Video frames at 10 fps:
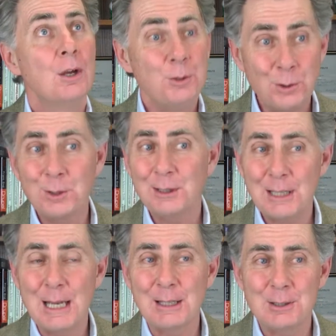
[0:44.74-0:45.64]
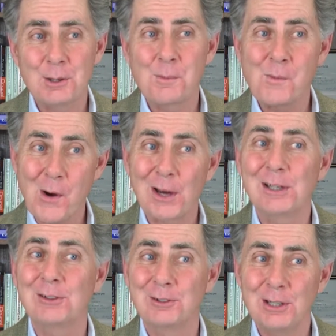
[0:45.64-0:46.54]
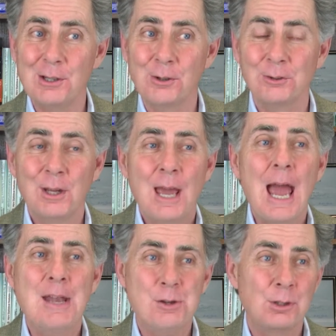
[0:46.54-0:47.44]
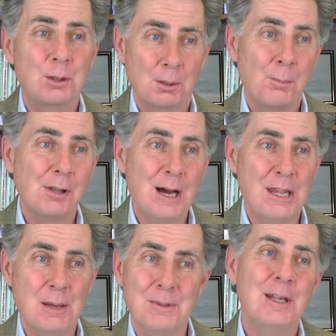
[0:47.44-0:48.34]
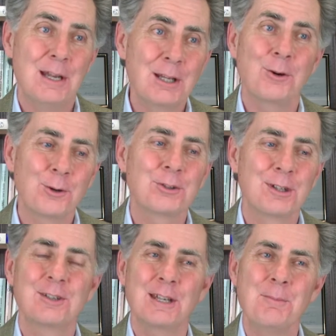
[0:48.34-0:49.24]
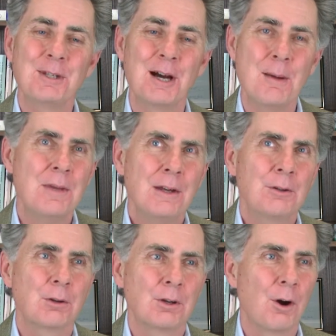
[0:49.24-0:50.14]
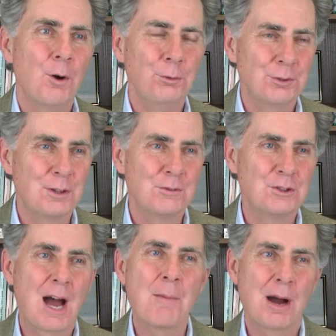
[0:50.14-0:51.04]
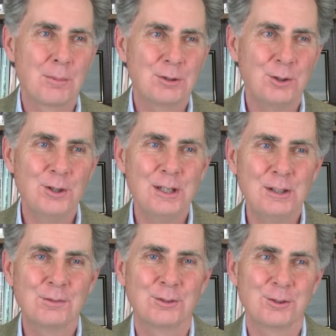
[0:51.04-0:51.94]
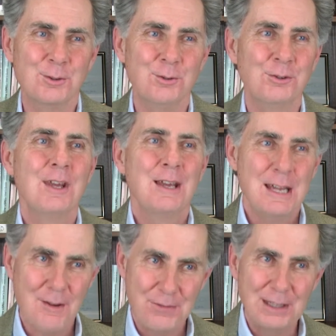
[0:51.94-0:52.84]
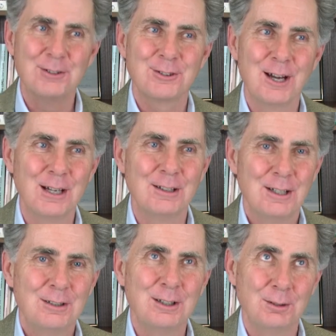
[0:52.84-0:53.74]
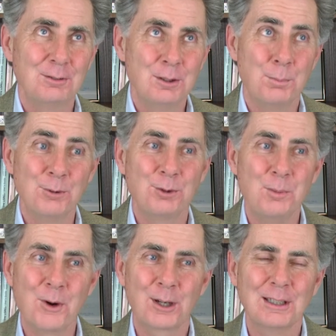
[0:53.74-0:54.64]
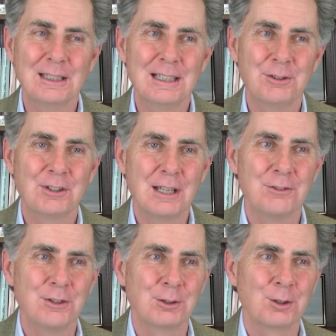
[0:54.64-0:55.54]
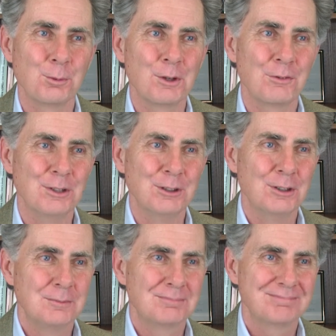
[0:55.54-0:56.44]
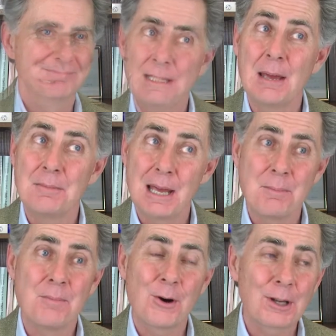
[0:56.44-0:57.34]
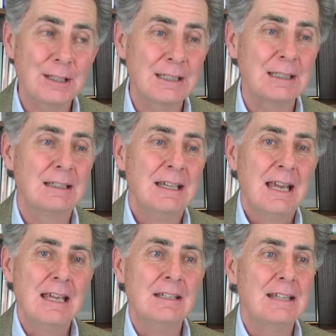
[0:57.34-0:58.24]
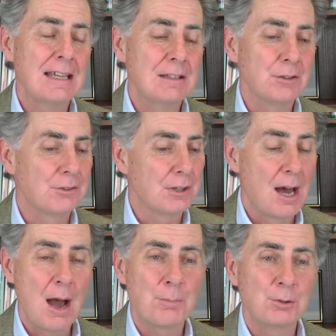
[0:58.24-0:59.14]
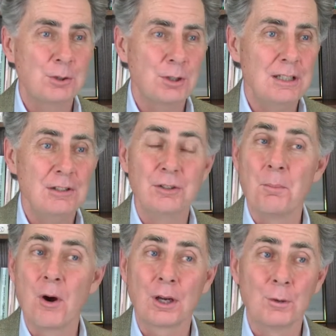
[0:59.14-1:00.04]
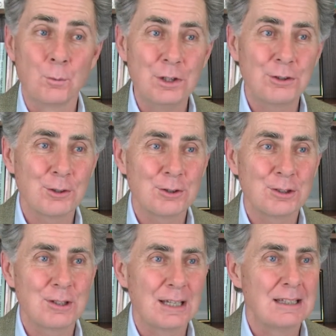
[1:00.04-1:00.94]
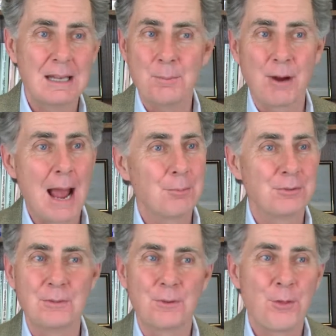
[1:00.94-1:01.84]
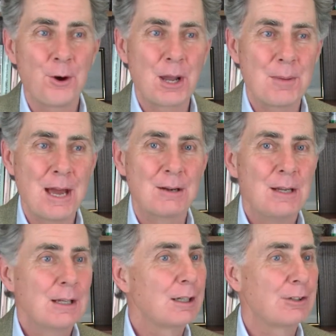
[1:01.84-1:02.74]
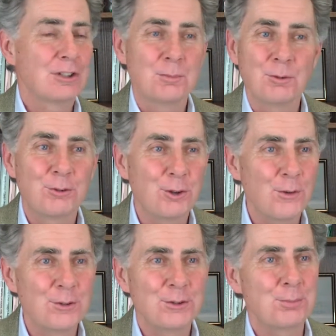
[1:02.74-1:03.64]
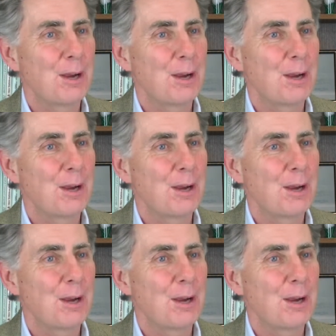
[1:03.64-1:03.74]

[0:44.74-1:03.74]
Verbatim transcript: you can take your marketing skills and you can apply them. And, and of course, at the same time, there are a host of job opportunities for students if they decide to, to pursue marketing as, as their career field. And that, that marketing entails uh, opportunities in market research that they perhaps never thought about, customer service